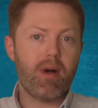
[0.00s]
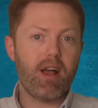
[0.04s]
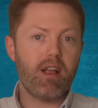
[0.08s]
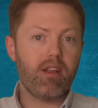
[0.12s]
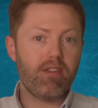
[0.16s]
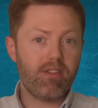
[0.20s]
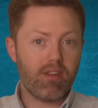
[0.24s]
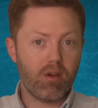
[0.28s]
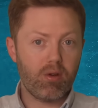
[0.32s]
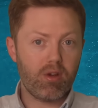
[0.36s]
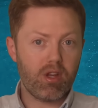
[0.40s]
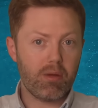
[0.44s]
by
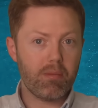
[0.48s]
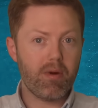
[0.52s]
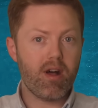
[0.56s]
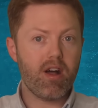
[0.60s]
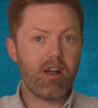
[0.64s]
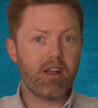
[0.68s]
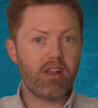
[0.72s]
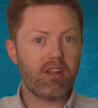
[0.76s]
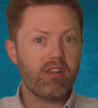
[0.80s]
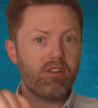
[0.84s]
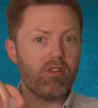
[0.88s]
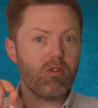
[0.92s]
sodium
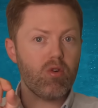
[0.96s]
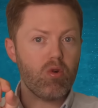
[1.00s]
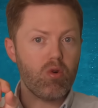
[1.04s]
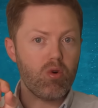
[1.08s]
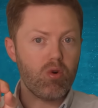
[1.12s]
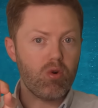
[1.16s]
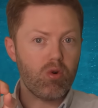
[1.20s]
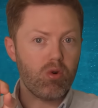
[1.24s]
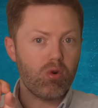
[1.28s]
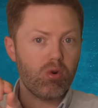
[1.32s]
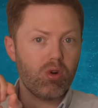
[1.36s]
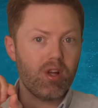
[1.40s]
ion
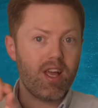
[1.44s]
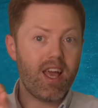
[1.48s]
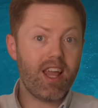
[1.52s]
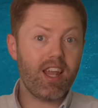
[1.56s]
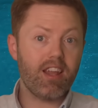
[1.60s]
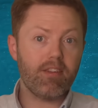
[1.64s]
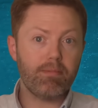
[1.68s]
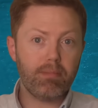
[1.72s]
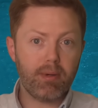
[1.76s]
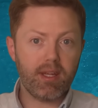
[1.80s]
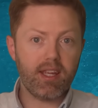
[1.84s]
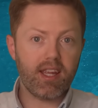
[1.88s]
or
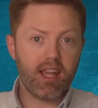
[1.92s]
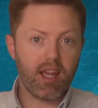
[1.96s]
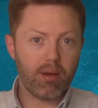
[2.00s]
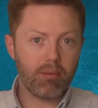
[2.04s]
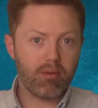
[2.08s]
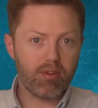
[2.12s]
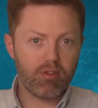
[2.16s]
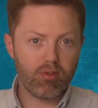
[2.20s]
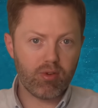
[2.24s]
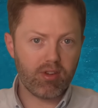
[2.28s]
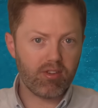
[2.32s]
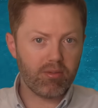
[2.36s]
L F P
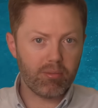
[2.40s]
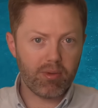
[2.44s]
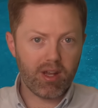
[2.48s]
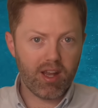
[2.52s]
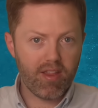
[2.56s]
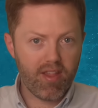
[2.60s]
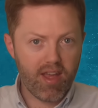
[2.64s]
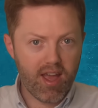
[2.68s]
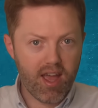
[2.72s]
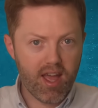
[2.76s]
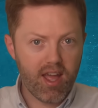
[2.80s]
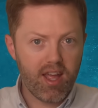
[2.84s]
chemistry, something
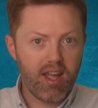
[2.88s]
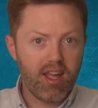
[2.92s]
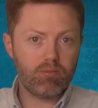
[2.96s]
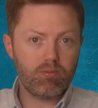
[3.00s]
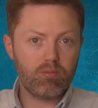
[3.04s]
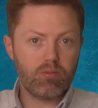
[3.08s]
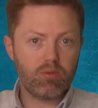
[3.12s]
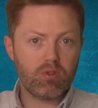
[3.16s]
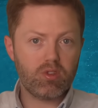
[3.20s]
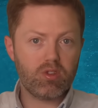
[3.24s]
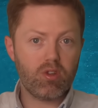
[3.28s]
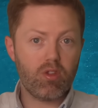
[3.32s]
like that.
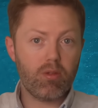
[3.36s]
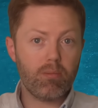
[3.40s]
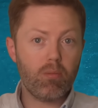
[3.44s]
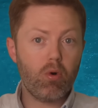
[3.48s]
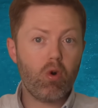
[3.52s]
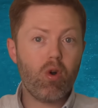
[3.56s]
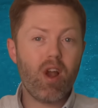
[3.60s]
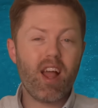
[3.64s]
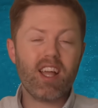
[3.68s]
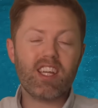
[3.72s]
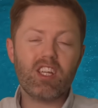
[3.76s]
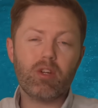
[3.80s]
So the
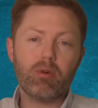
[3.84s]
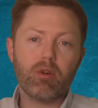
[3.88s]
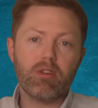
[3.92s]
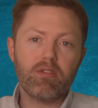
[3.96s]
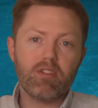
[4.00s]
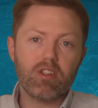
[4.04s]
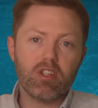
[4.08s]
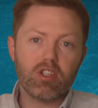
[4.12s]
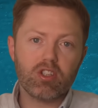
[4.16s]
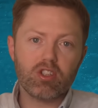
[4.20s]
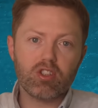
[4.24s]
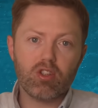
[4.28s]
more accurate
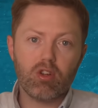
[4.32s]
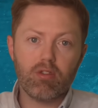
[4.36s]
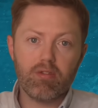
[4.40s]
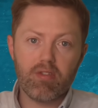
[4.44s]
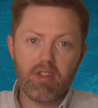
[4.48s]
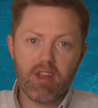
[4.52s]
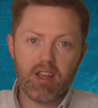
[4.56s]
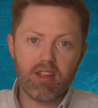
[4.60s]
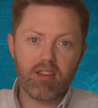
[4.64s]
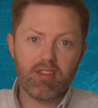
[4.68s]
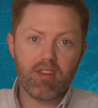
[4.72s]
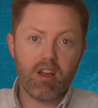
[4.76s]
version of
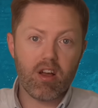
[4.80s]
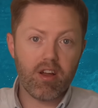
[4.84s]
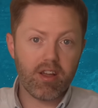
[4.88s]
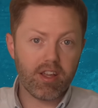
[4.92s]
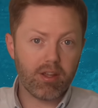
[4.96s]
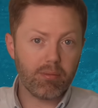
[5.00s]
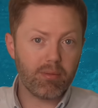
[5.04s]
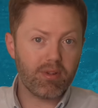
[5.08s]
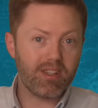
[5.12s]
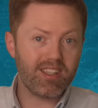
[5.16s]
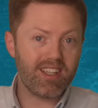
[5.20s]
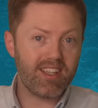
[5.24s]
this
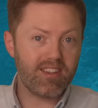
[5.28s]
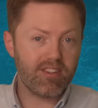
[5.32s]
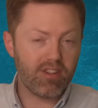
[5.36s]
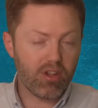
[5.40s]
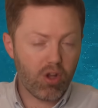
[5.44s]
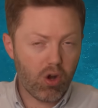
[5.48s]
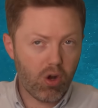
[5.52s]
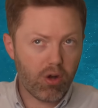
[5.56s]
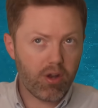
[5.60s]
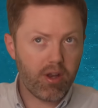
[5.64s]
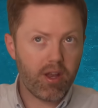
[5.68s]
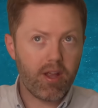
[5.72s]
argument is
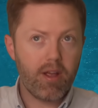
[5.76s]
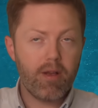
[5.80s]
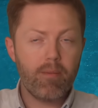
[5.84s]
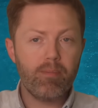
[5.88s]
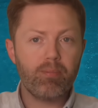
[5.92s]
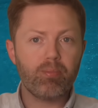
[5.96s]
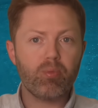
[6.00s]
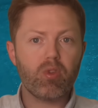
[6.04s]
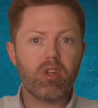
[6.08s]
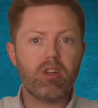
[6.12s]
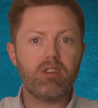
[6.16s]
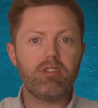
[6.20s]
not
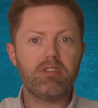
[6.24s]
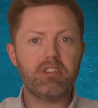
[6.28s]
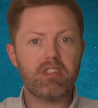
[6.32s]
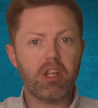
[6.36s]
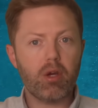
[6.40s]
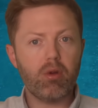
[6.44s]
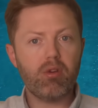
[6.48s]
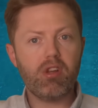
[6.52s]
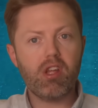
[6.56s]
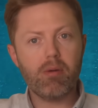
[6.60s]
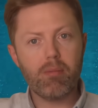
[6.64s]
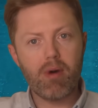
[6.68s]

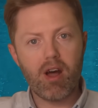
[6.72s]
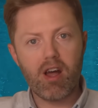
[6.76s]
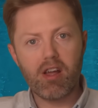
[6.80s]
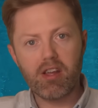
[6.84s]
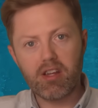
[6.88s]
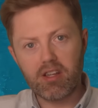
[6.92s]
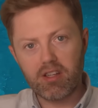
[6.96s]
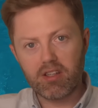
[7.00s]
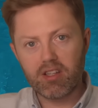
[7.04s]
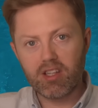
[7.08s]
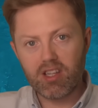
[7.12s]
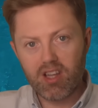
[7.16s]
sodium
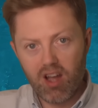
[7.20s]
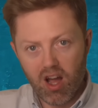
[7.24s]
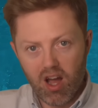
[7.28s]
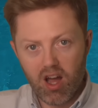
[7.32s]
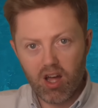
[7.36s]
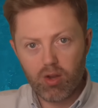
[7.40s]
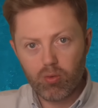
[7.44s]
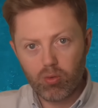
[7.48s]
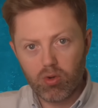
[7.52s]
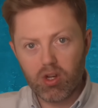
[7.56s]
ion can't